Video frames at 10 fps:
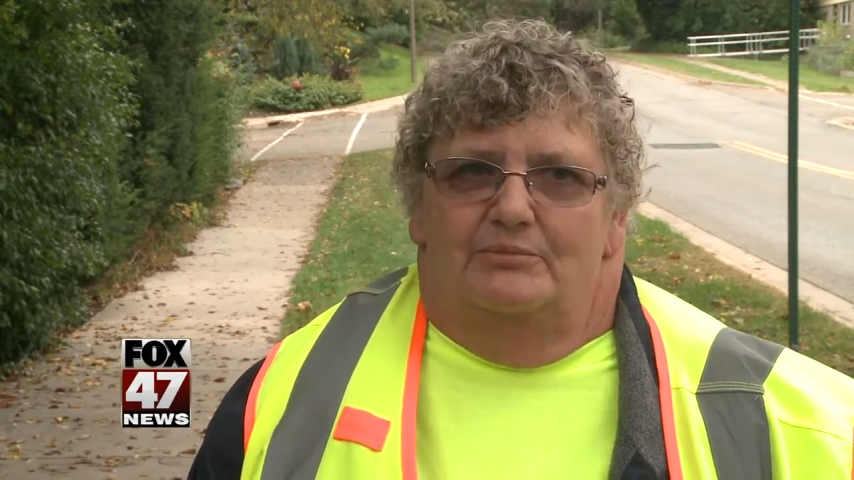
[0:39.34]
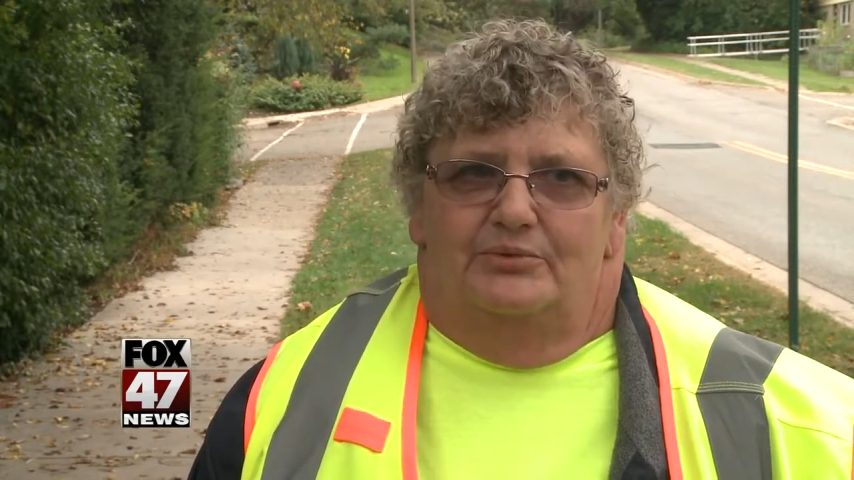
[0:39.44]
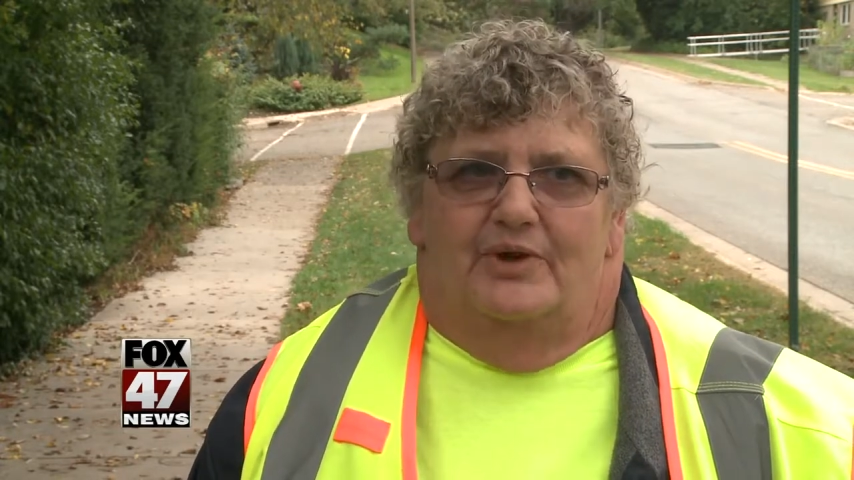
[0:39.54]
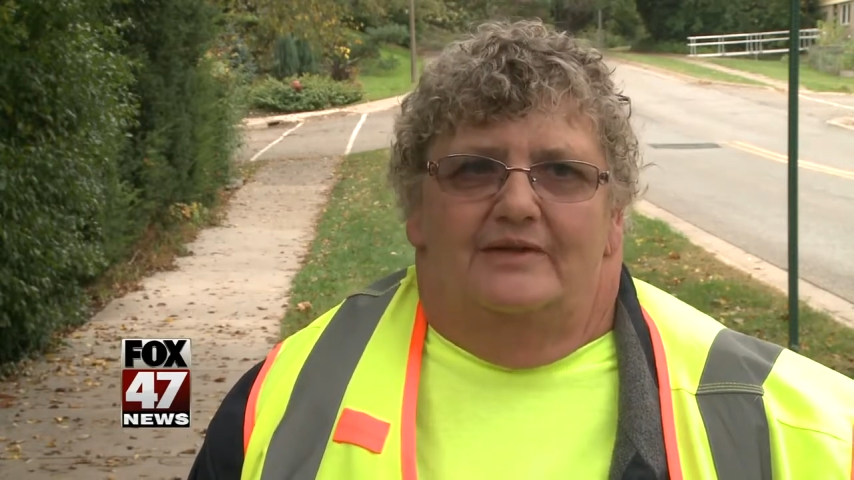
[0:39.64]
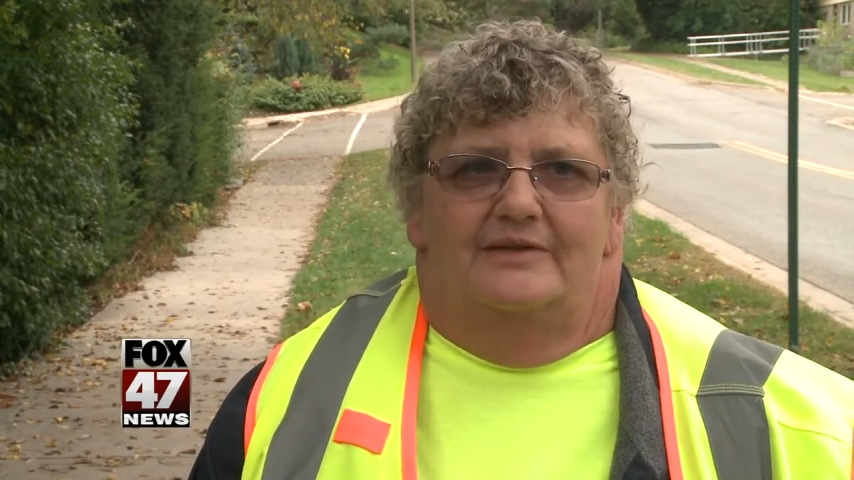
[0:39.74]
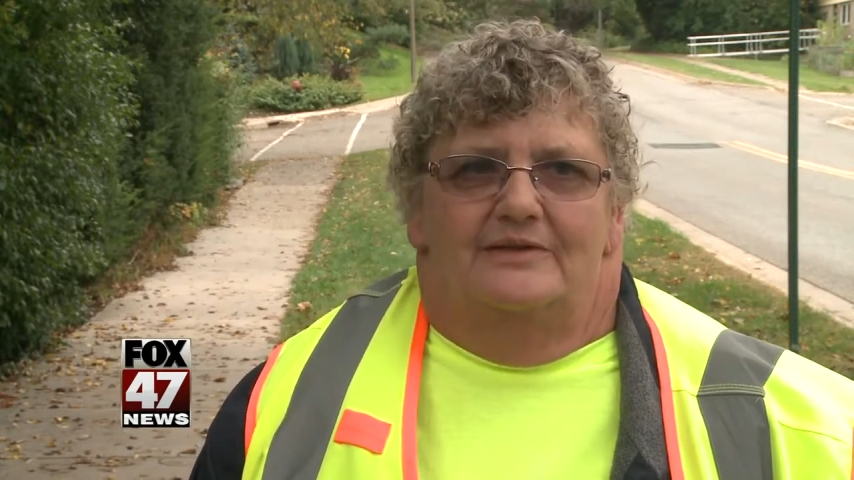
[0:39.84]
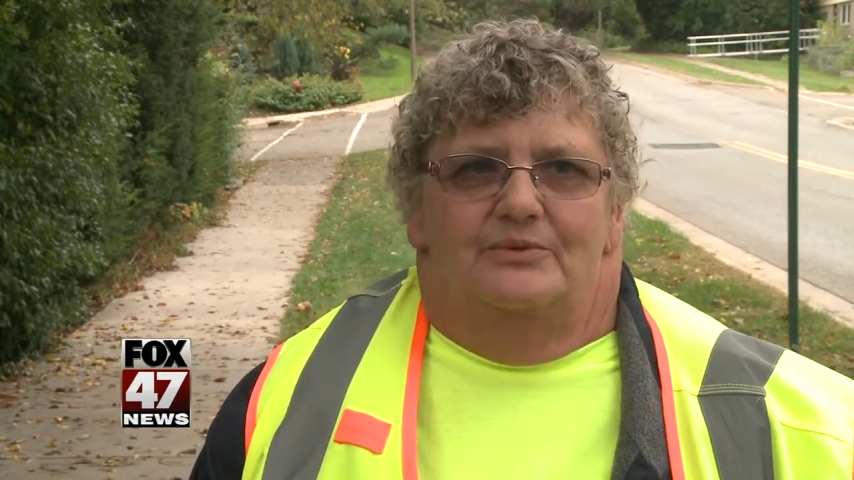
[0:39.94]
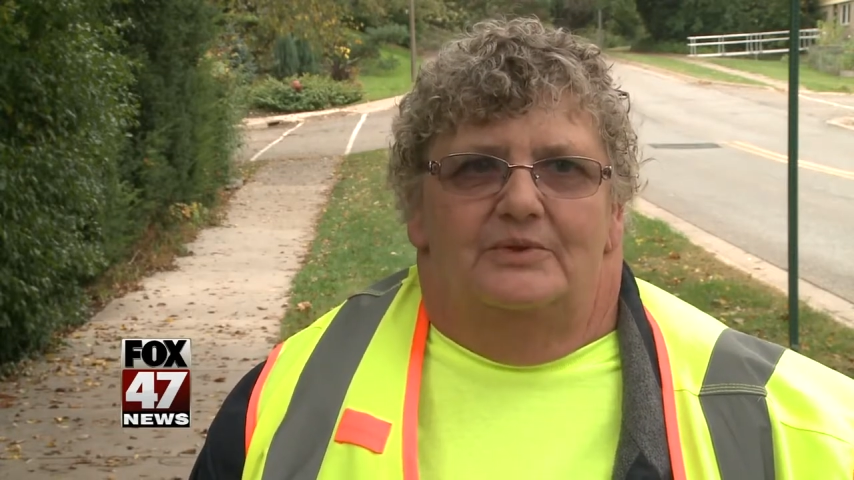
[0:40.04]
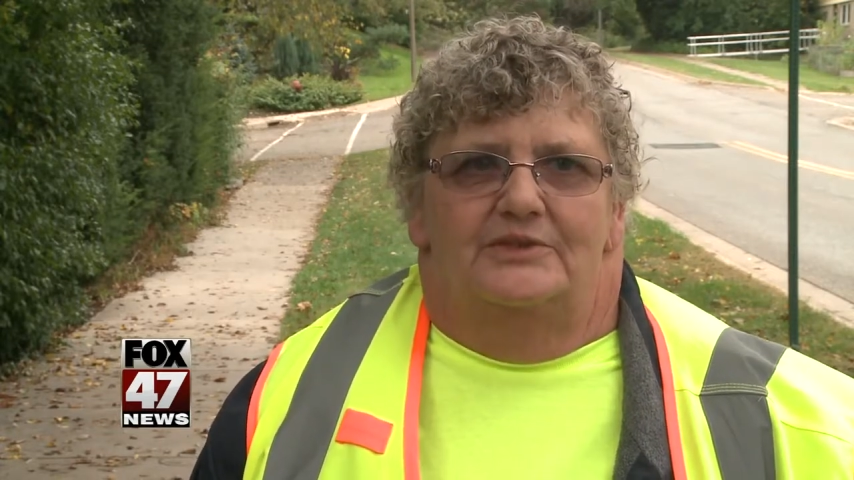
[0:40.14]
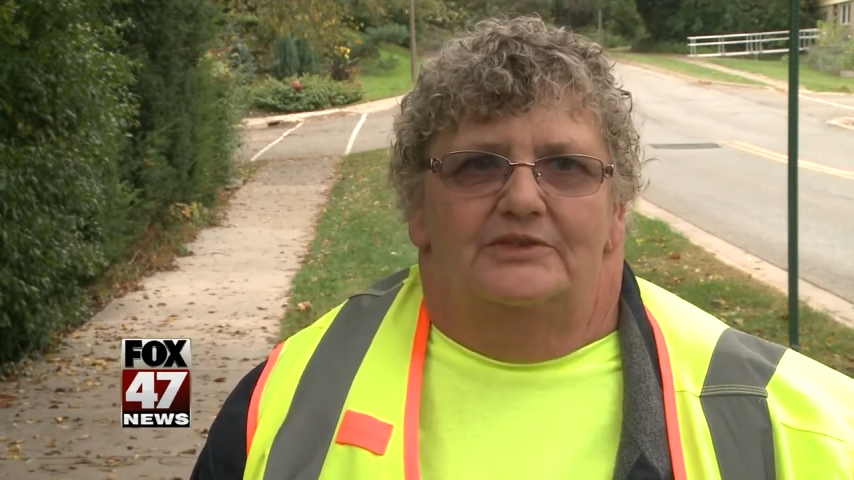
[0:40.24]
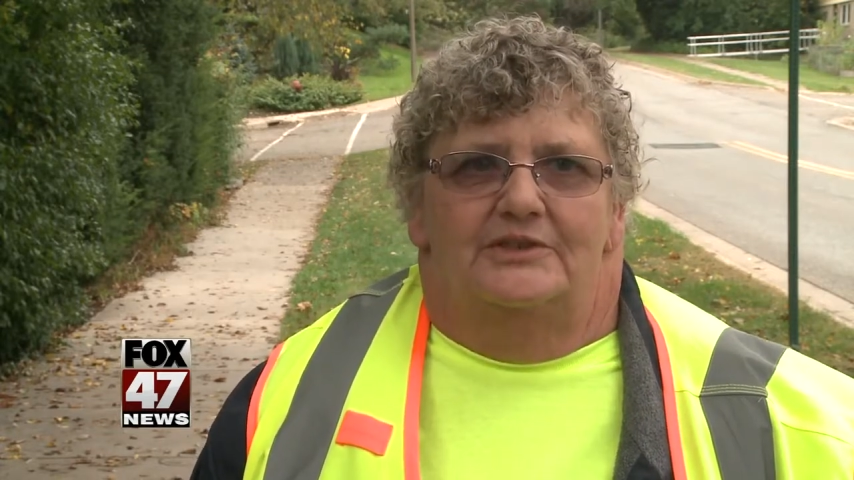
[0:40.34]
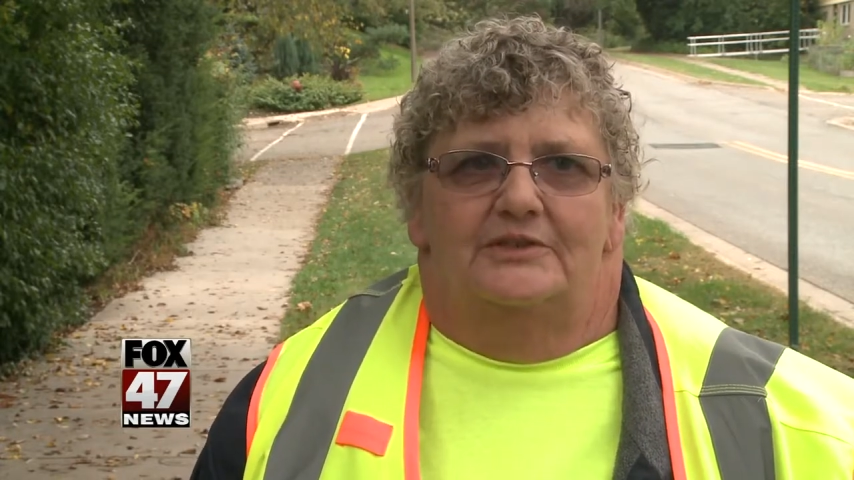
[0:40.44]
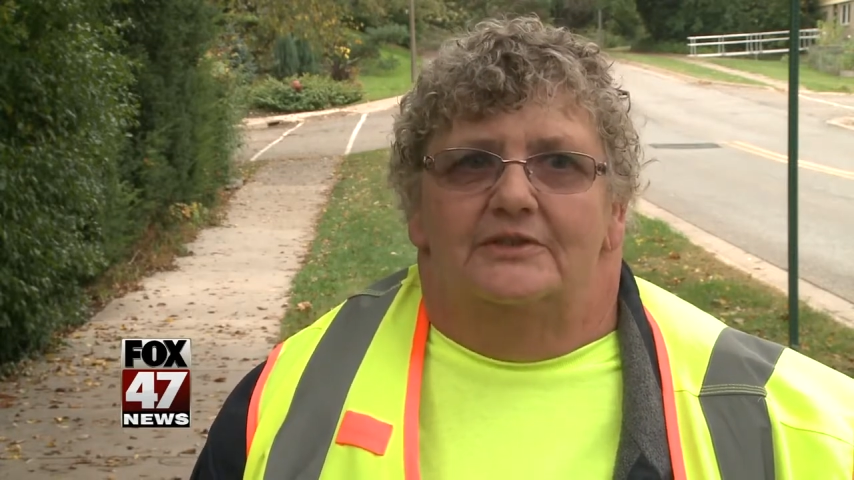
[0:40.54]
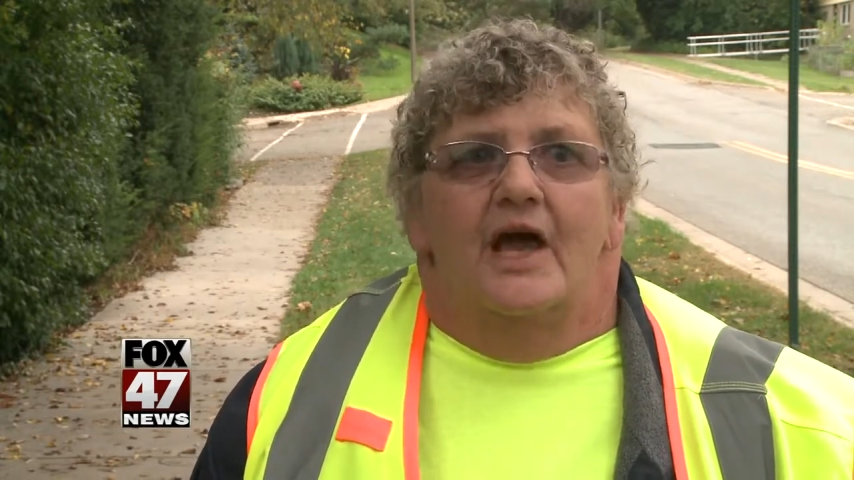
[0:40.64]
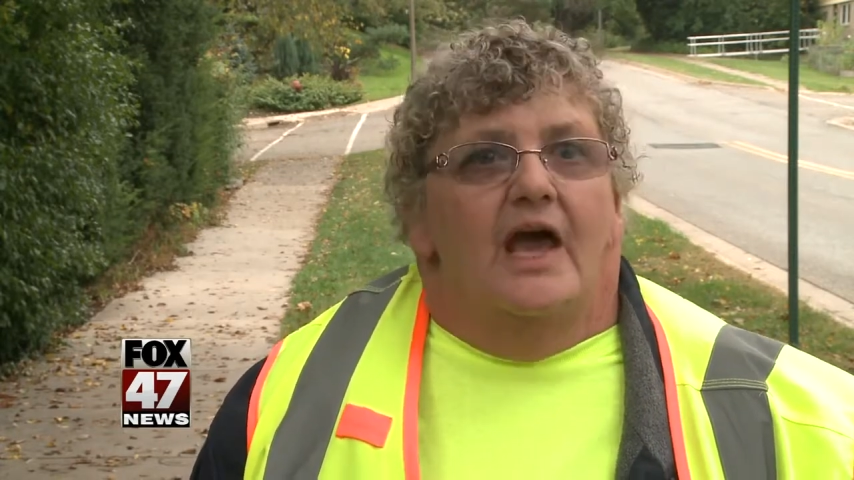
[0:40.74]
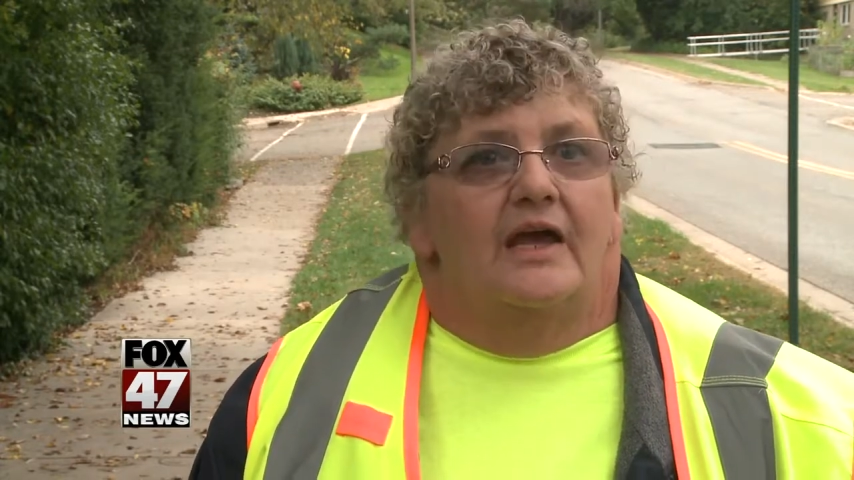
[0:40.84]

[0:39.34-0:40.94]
umbrella at the windshield.